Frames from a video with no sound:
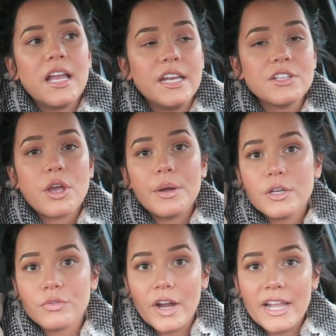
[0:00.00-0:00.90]
it is going
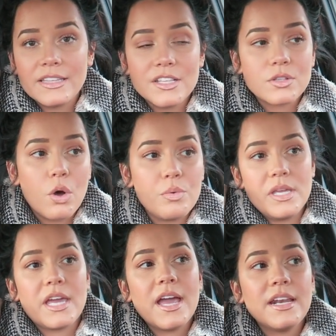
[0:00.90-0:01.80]
to rain this whole
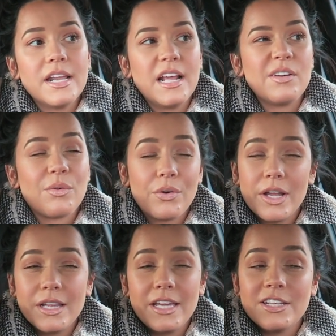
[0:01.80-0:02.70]
weekend, and I
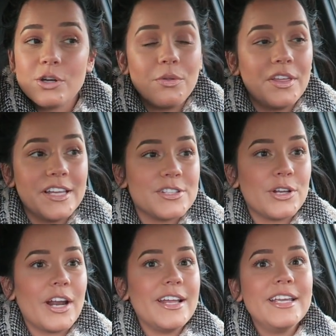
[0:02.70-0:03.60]
really don't think it's a
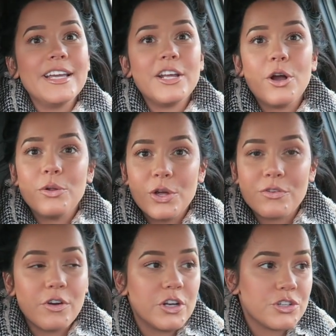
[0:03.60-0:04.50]
good idea to go look
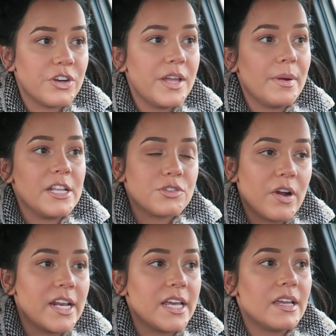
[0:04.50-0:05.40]
for a tree when it's
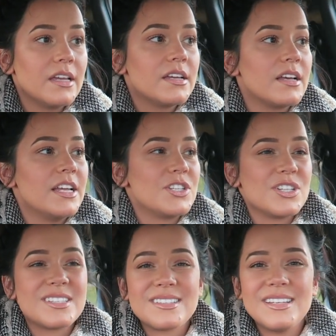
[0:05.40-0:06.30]
raining. It
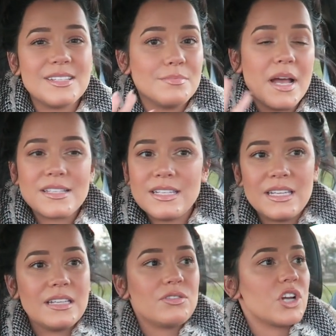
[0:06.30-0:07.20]
just is
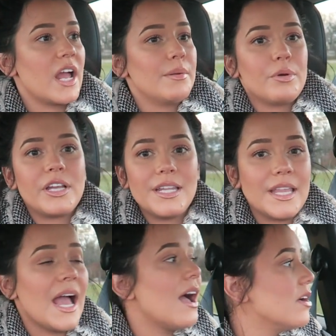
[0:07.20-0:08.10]
messy trying to bring it in
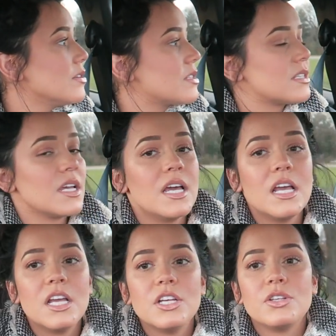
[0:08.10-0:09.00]
the house.
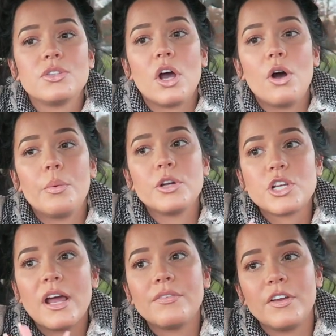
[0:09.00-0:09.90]
So we're
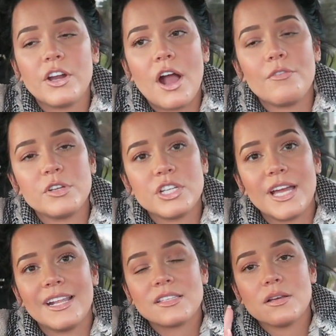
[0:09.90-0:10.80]
trying to figure out if we should
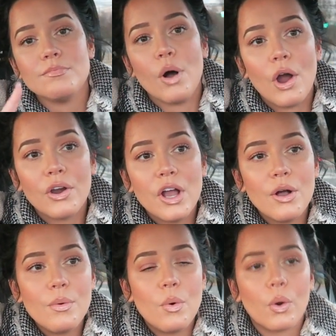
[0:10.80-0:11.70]
get it
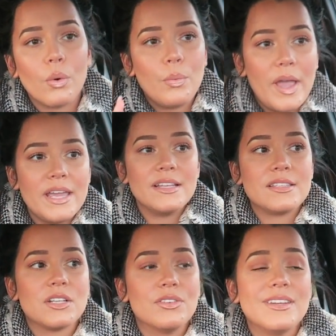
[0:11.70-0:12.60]
tomorrow or wait
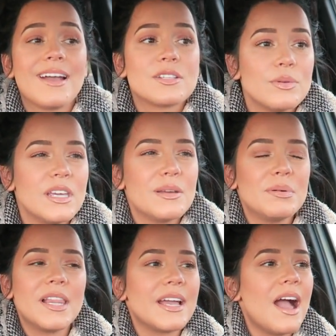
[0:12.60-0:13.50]
until next week.
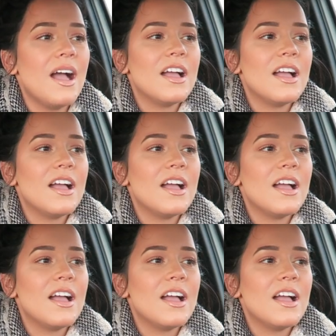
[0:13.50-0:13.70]
But like,